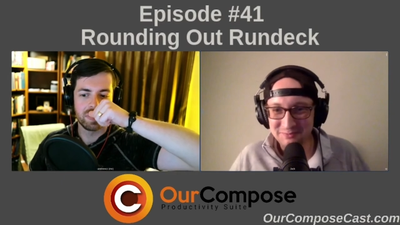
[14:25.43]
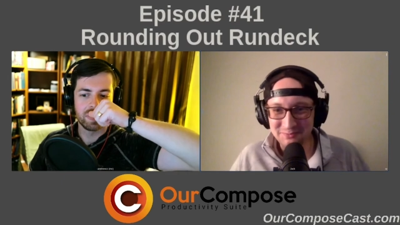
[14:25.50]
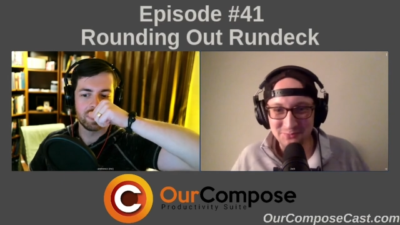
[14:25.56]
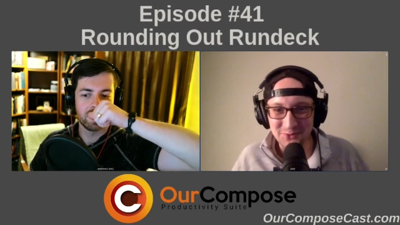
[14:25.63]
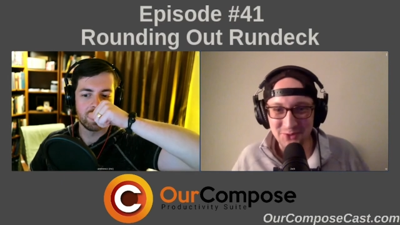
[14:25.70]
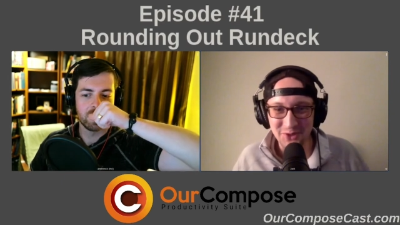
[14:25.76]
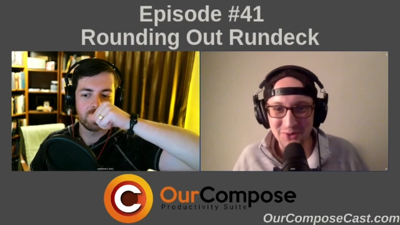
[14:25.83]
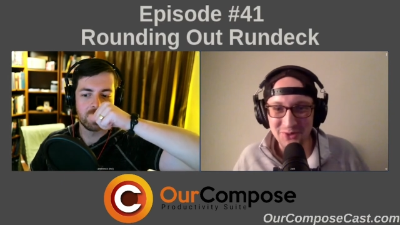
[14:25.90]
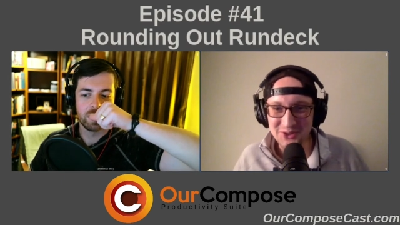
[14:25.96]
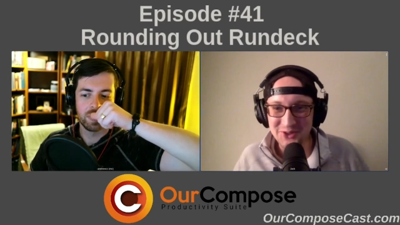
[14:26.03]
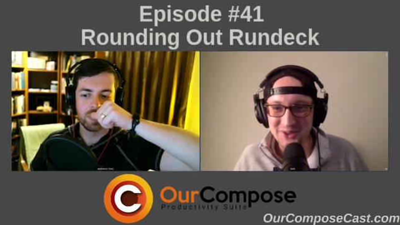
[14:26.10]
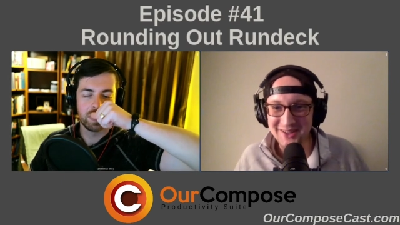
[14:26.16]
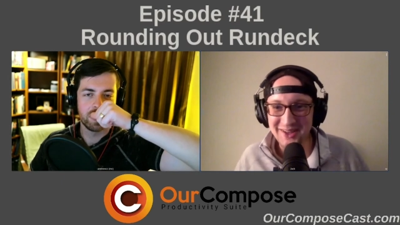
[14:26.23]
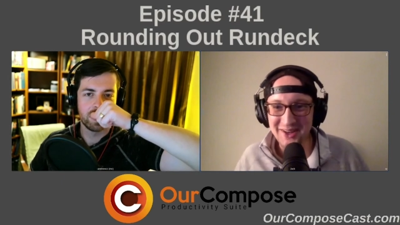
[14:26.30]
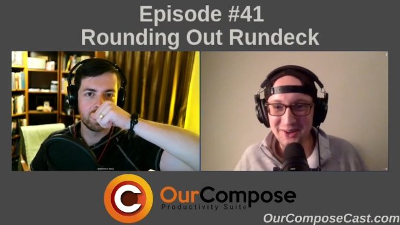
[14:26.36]
Speaker 1: do what you
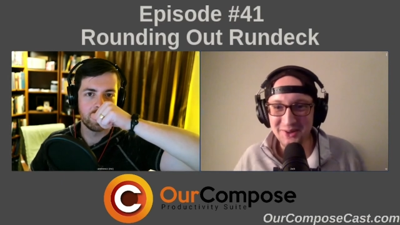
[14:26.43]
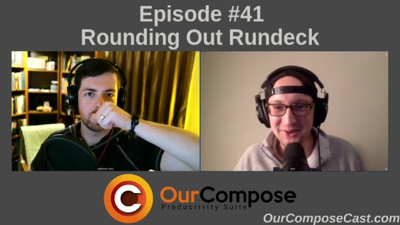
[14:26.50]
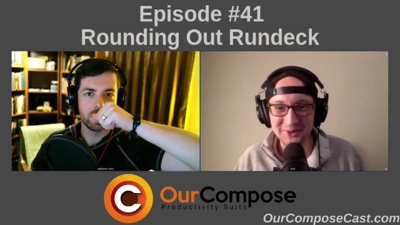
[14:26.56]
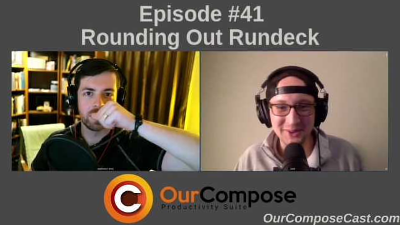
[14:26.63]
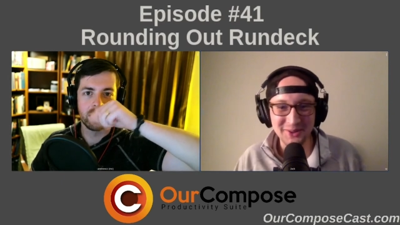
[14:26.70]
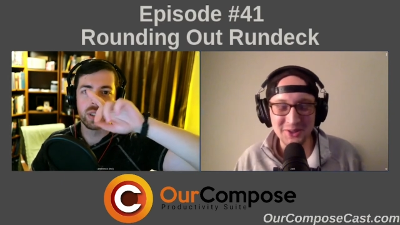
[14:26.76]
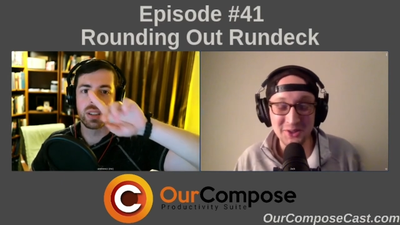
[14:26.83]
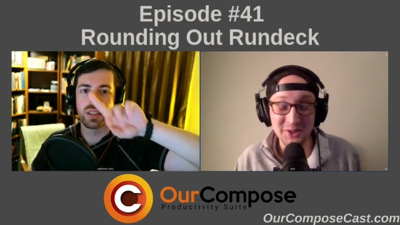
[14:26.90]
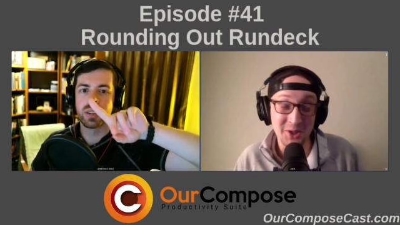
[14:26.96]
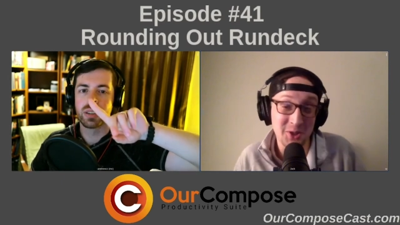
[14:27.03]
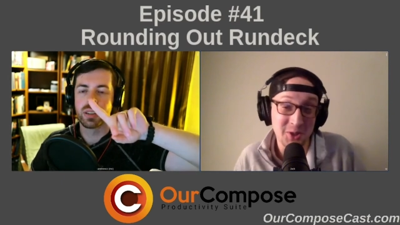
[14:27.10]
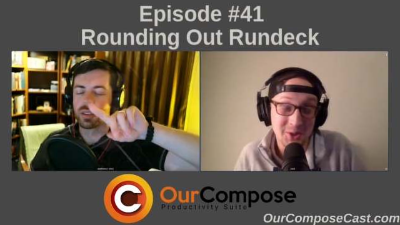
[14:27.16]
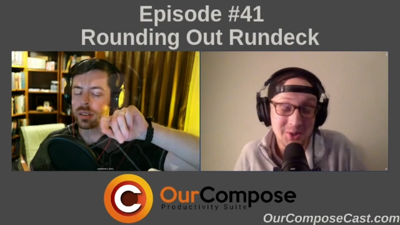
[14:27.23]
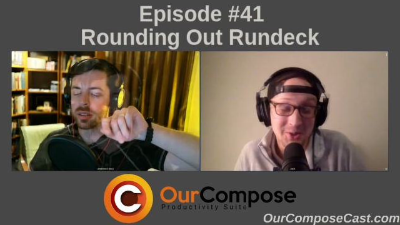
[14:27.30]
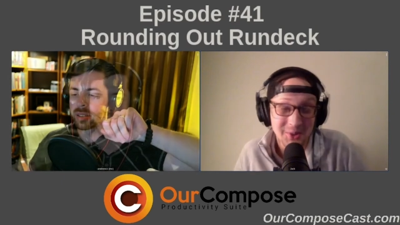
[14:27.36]
need to do and con-
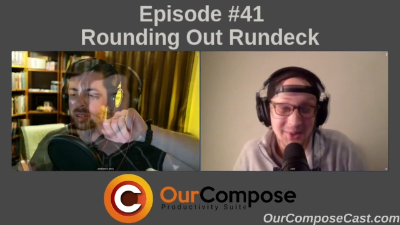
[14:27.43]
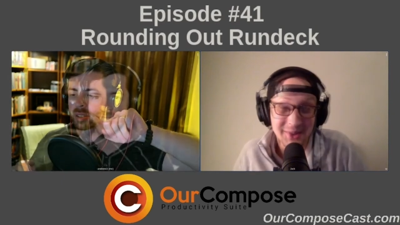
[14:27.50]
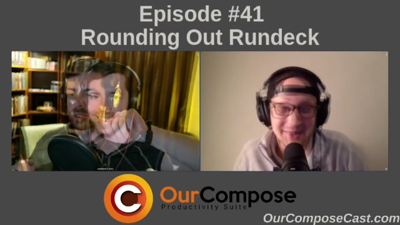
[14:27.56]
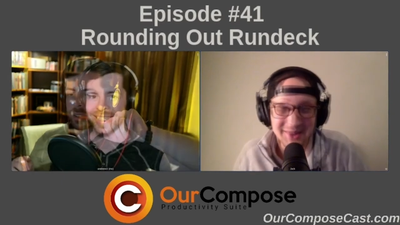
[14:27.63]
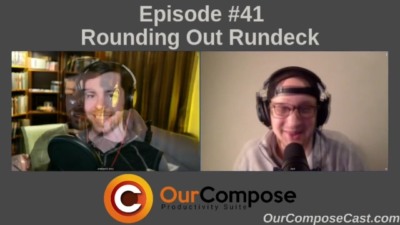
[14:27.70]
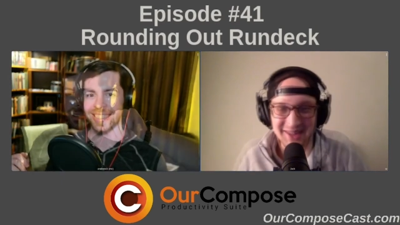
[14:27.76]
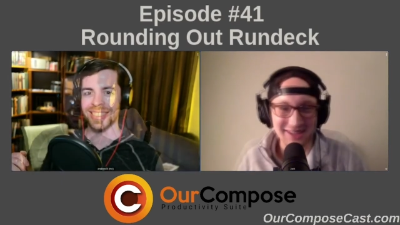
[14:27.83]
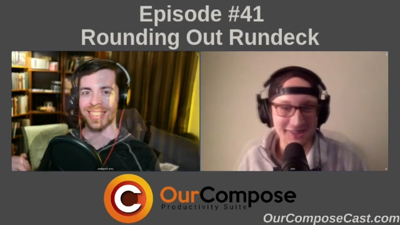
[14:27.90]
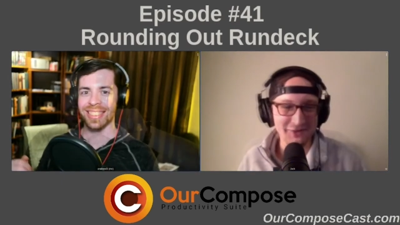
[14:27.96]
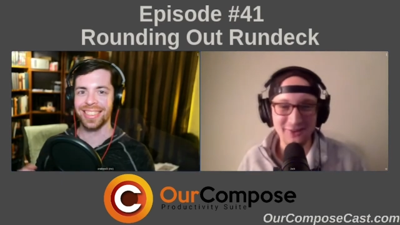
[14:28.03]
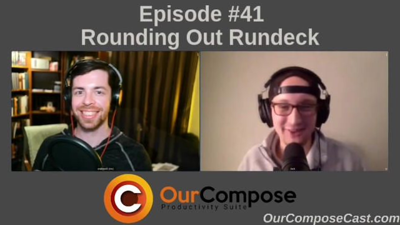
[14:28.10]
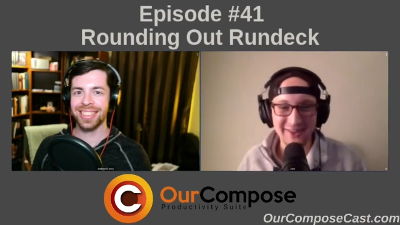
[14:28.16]
control the machines.